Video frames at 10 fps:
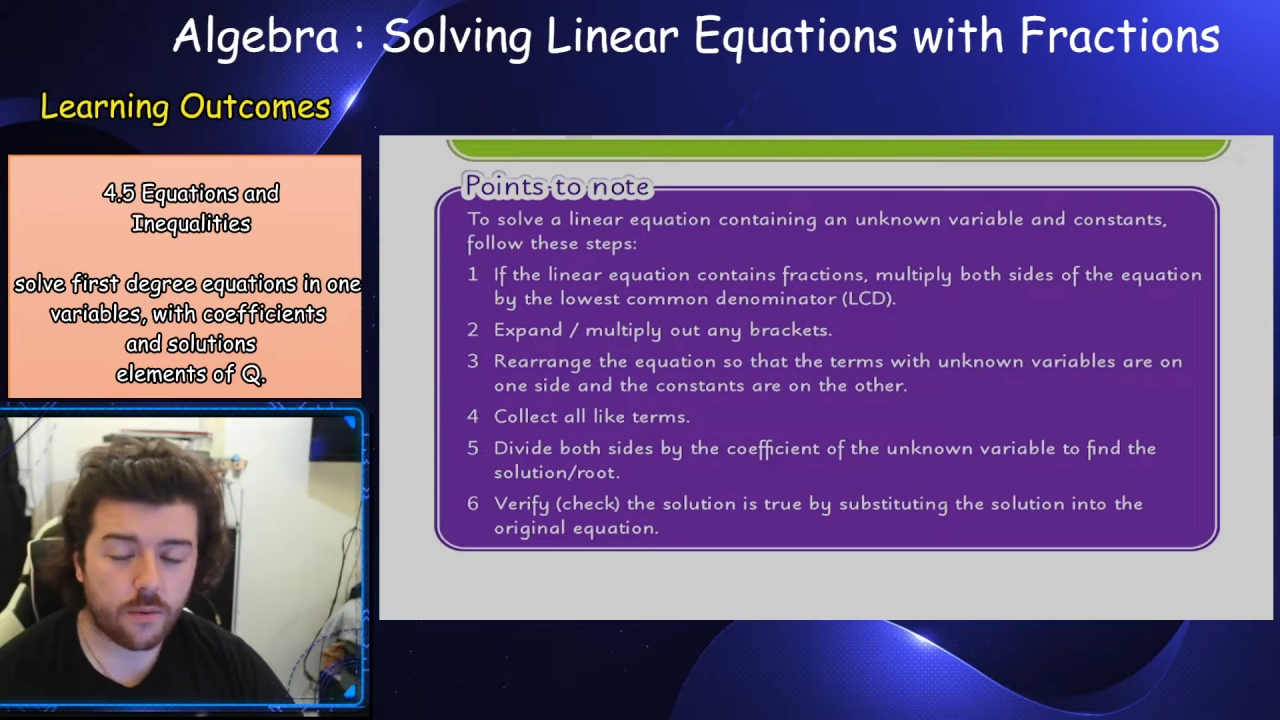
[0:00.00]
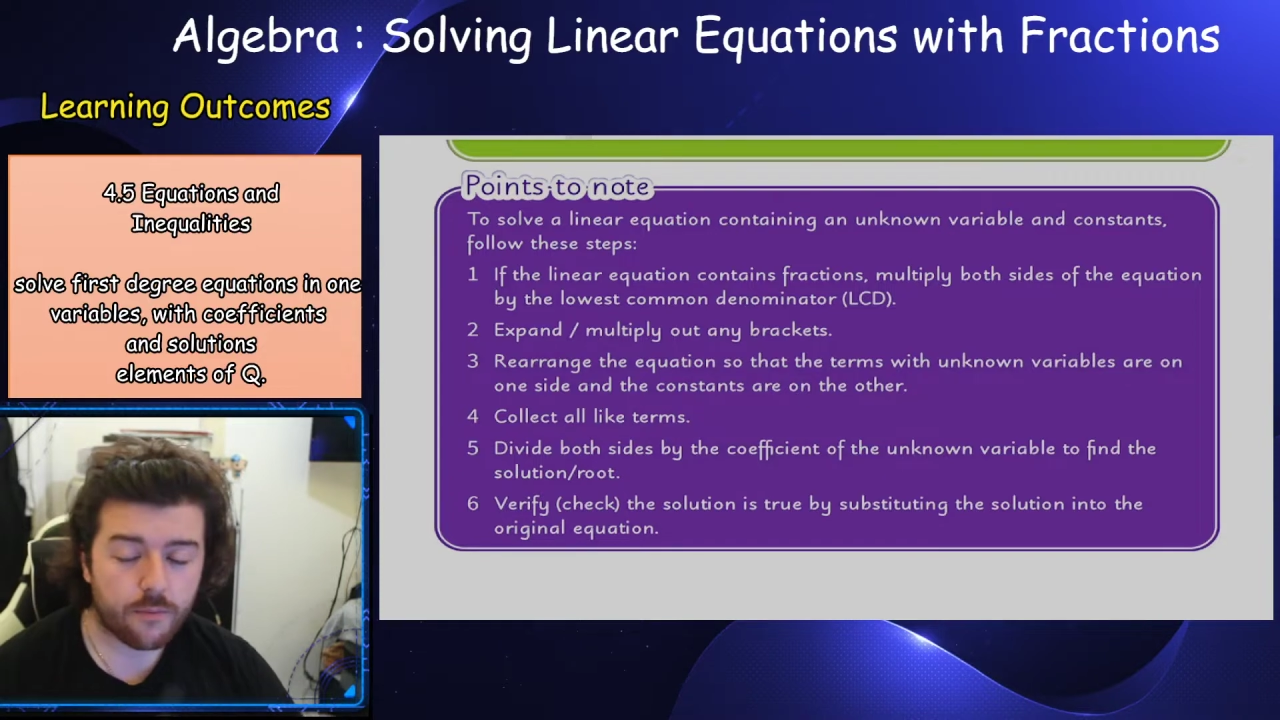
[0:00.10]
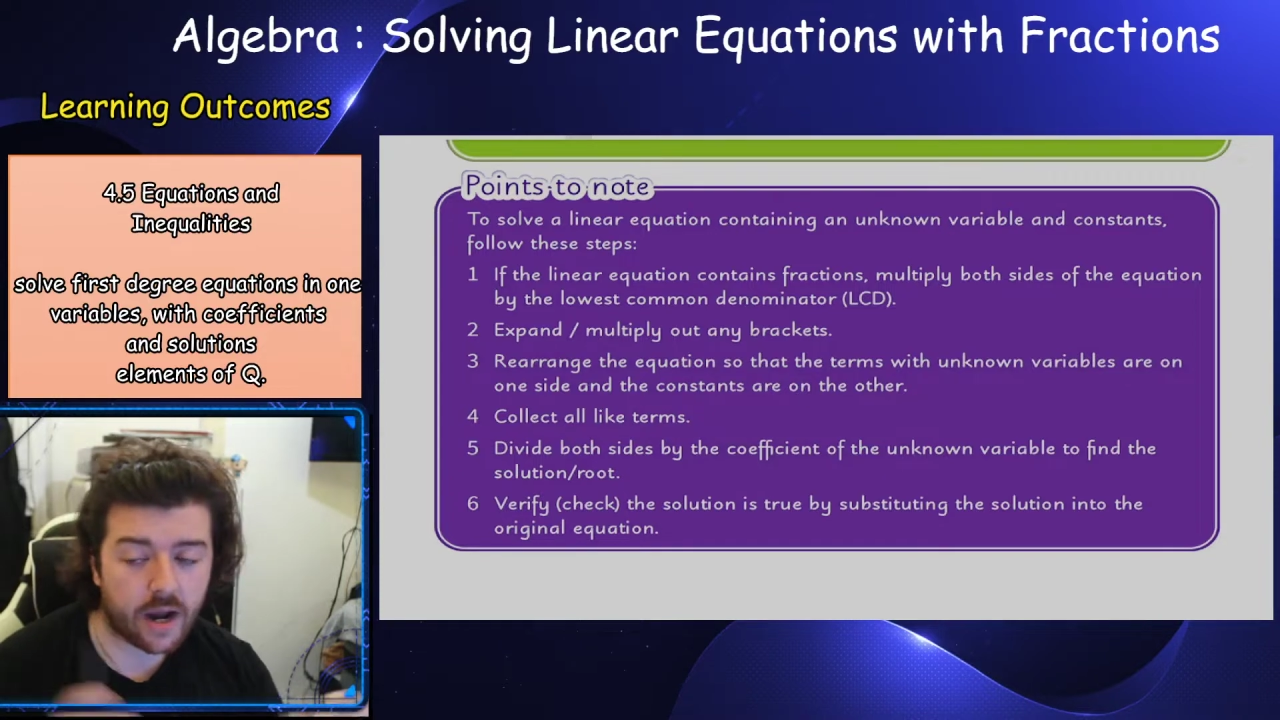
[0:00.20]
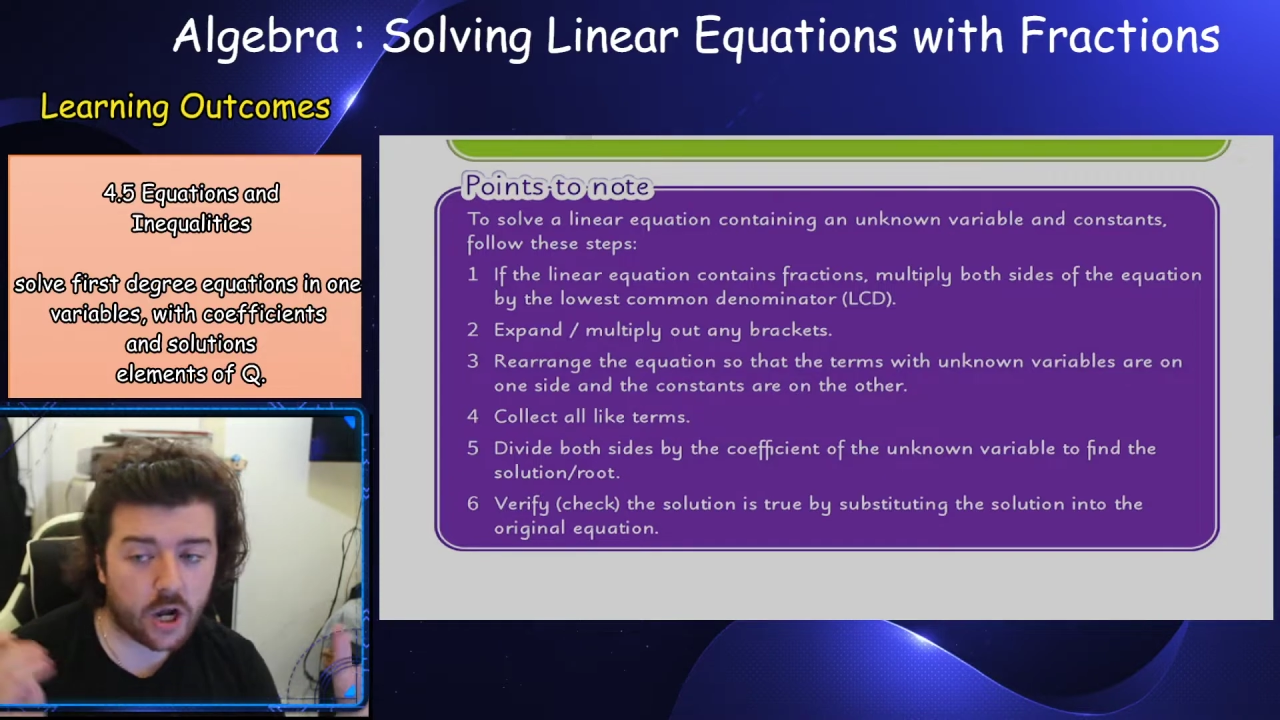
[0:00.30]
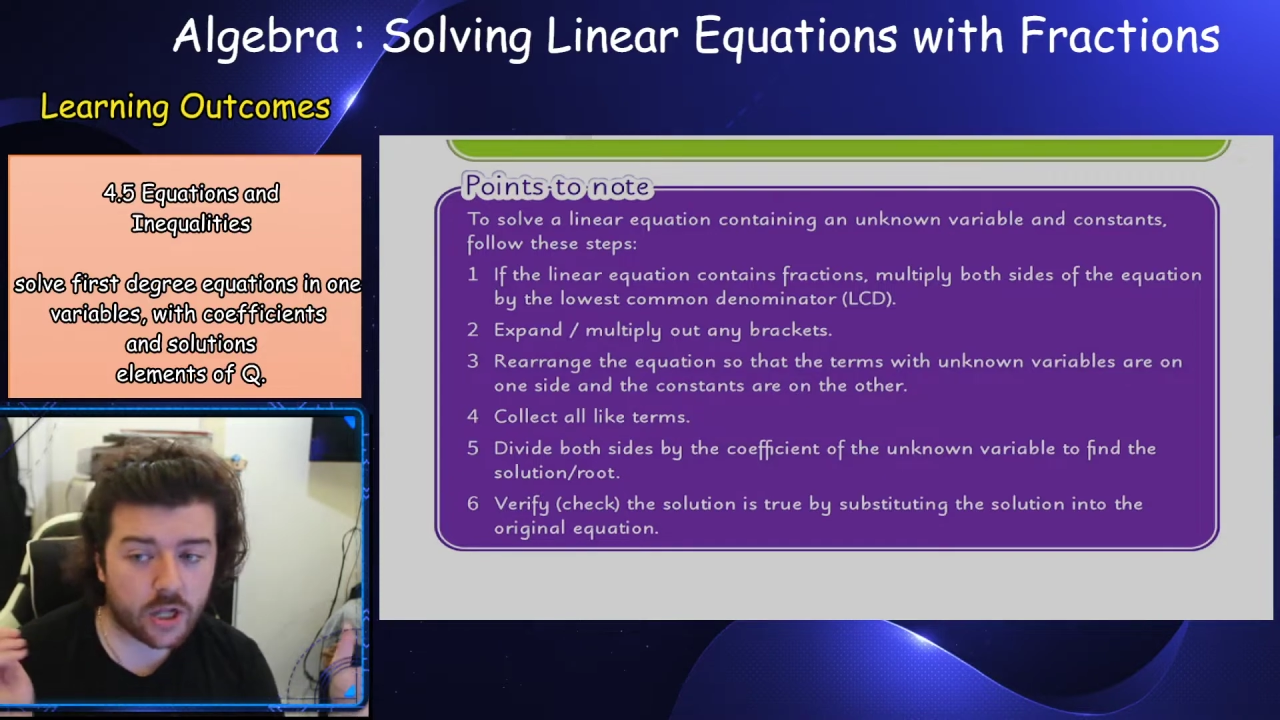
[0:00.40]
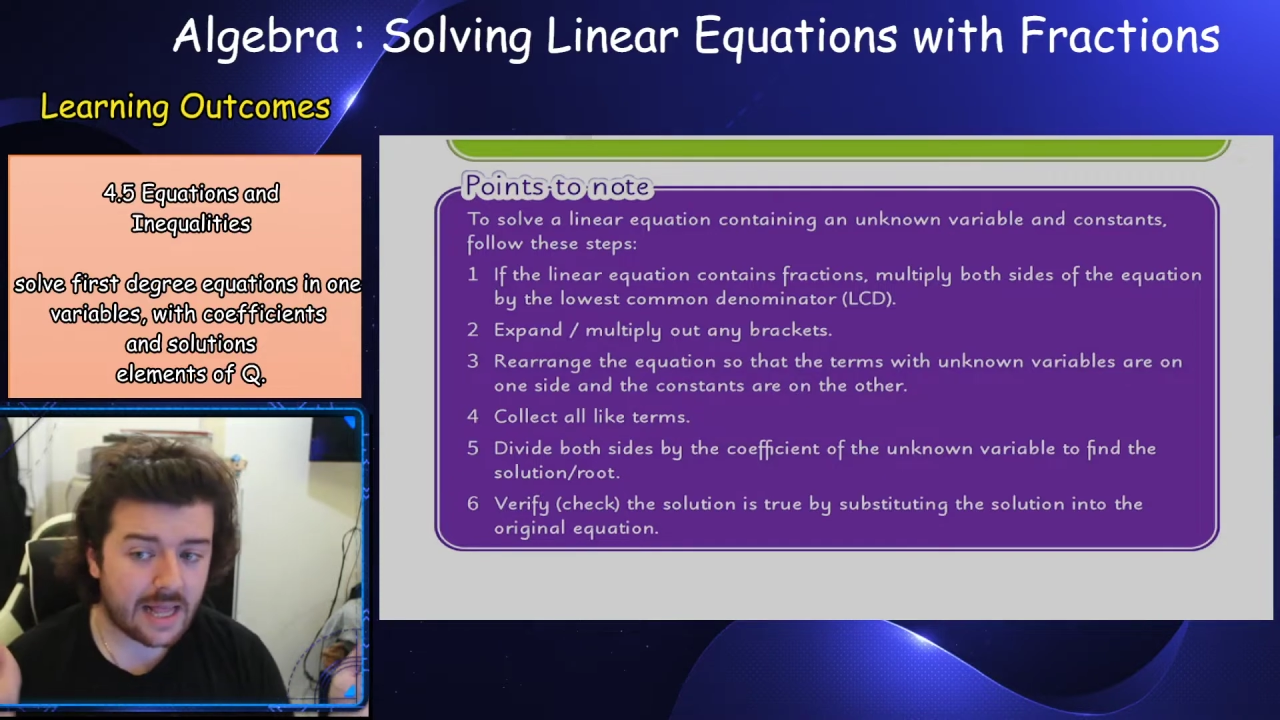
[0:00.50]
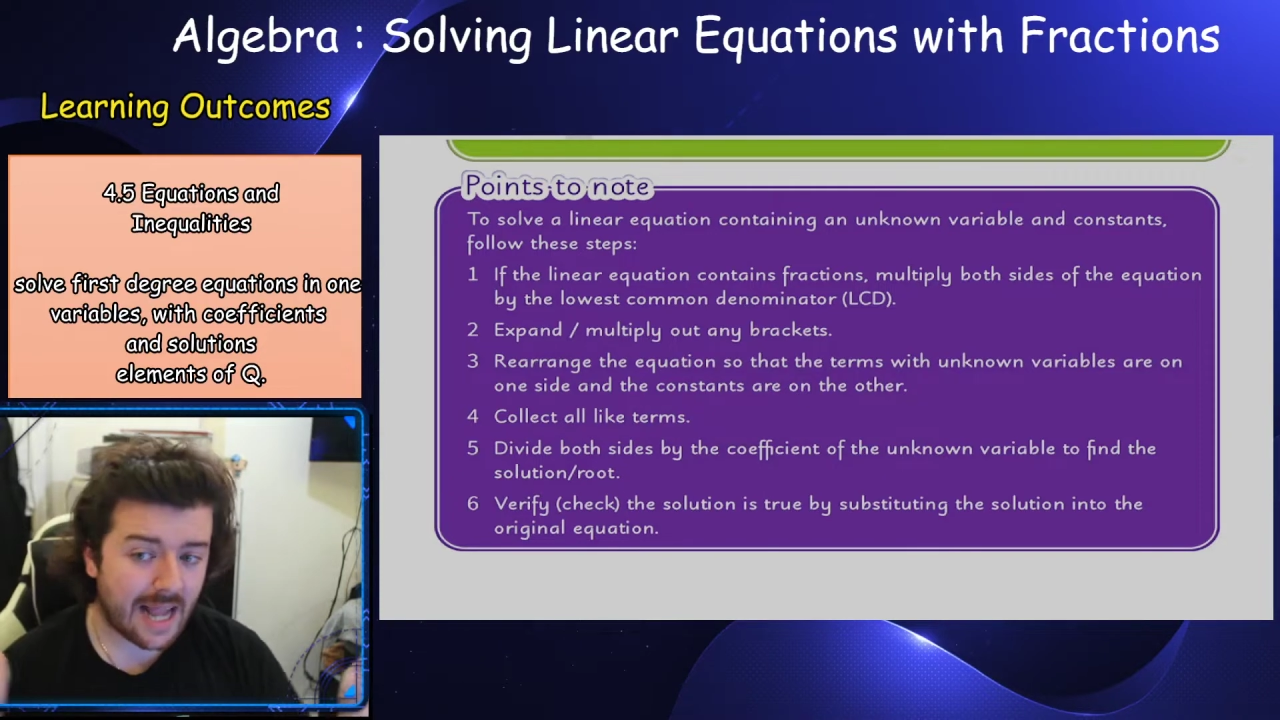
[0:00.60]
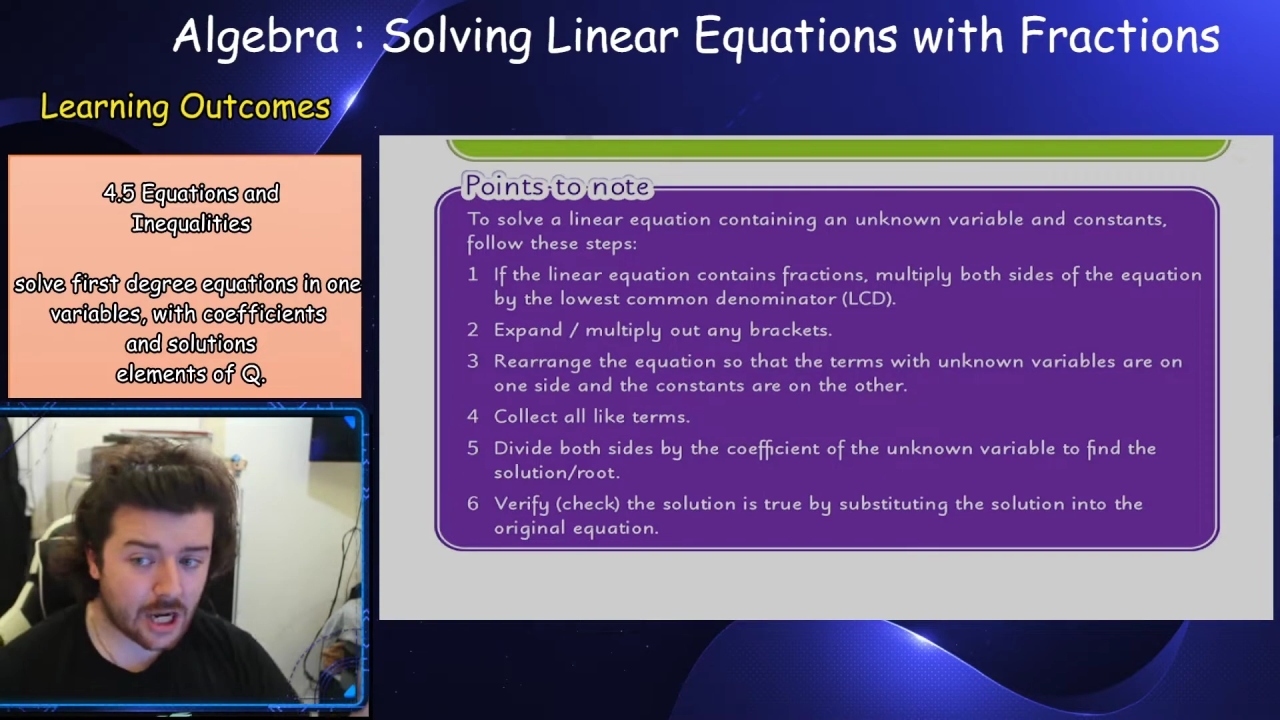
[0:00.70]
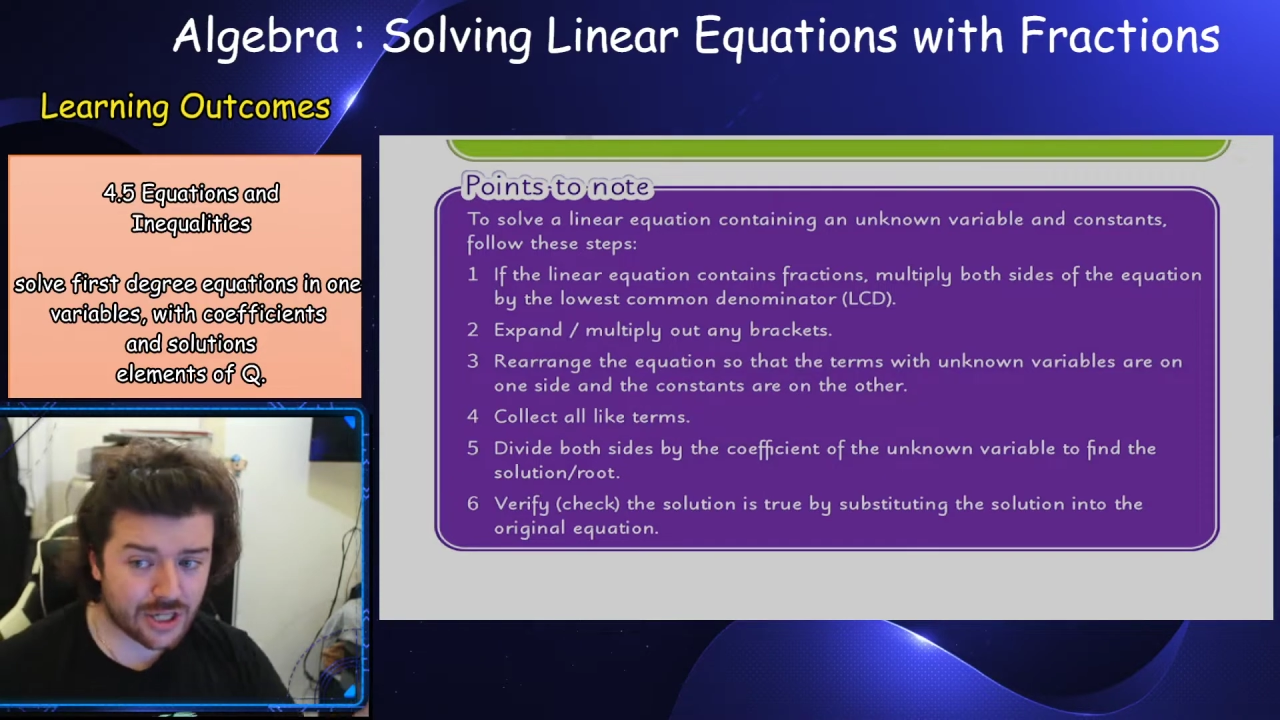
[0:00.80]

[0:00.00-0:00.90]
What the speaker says: bringing all the letters